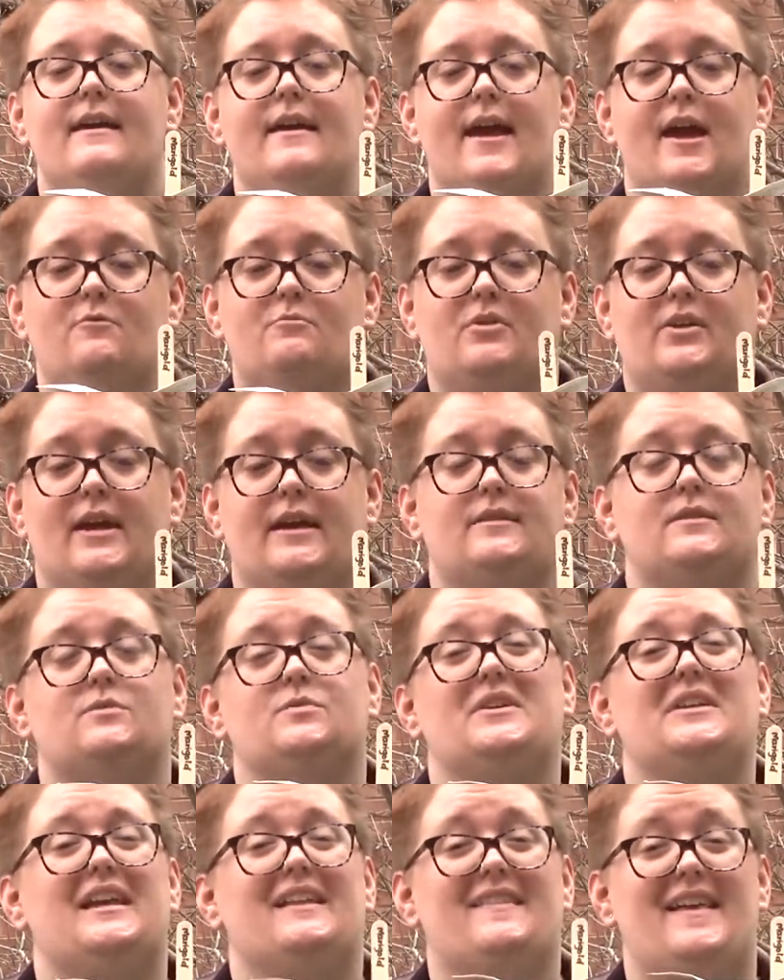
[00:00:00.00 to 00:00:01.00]
and plants
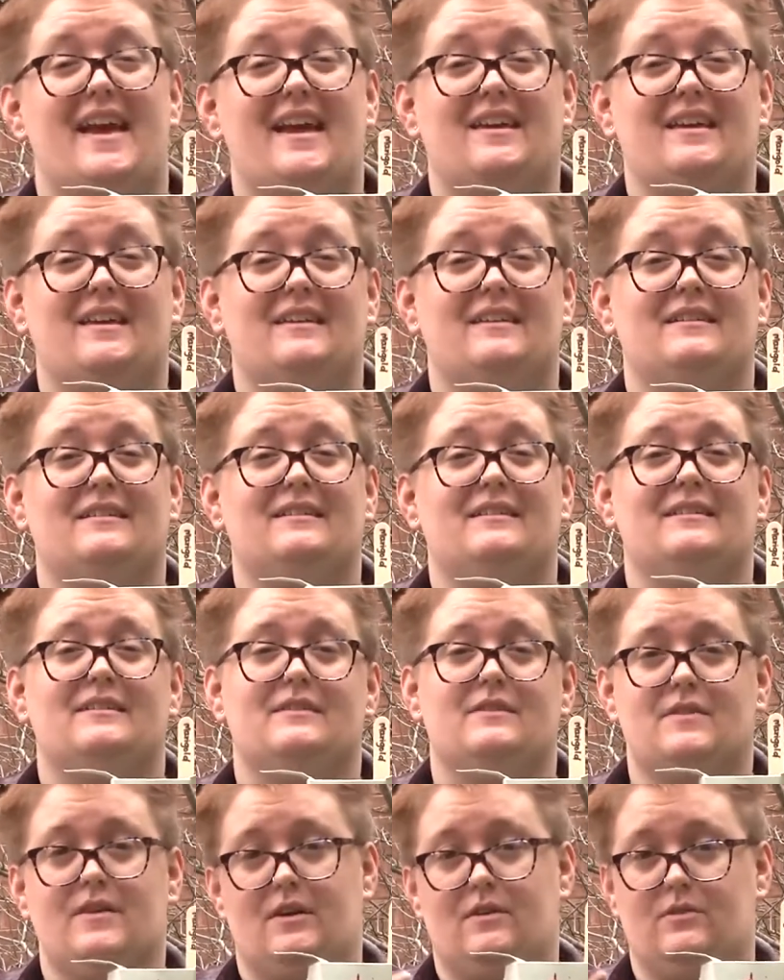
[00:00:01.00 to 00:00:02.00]
really like
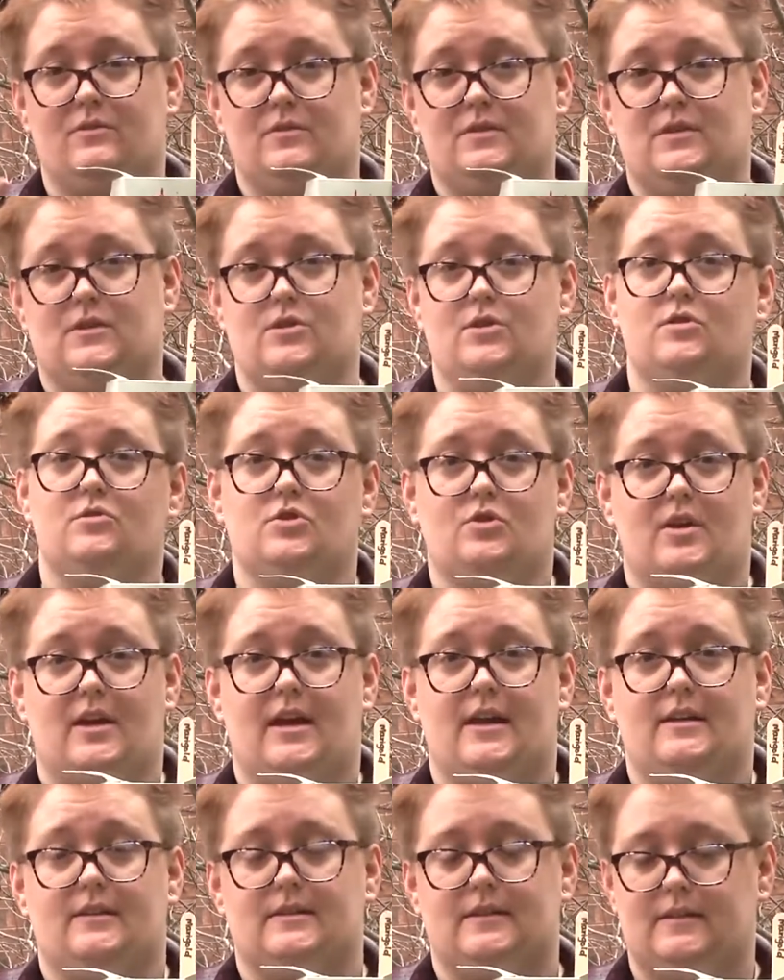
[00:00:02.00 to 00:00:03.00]
those
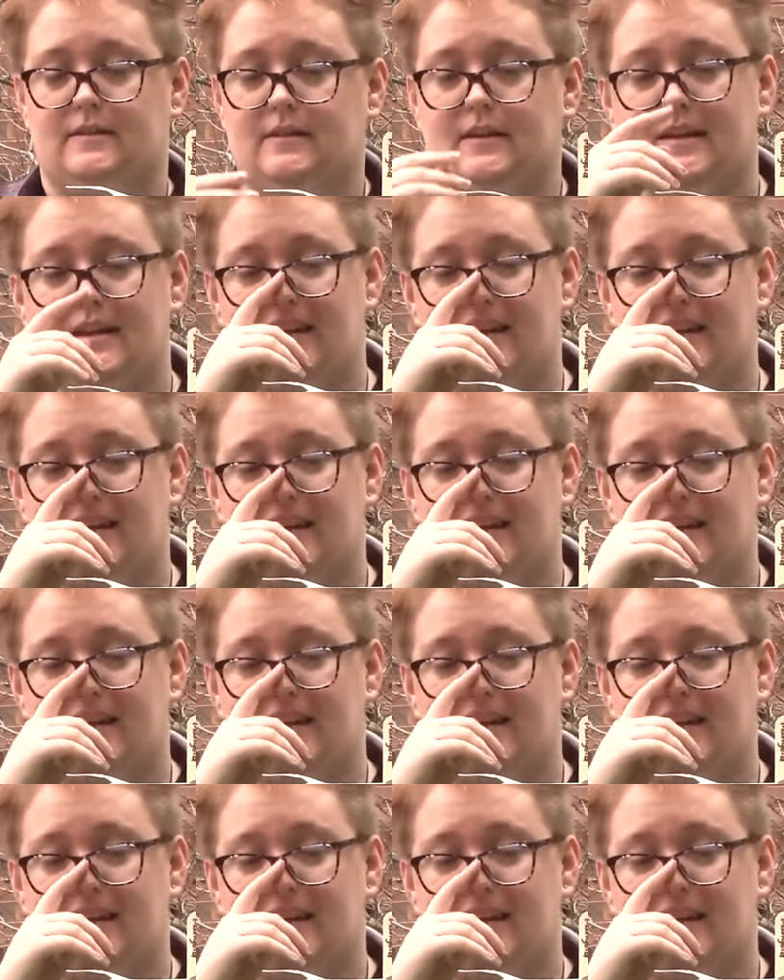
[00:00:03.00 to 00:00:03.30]
nutrients.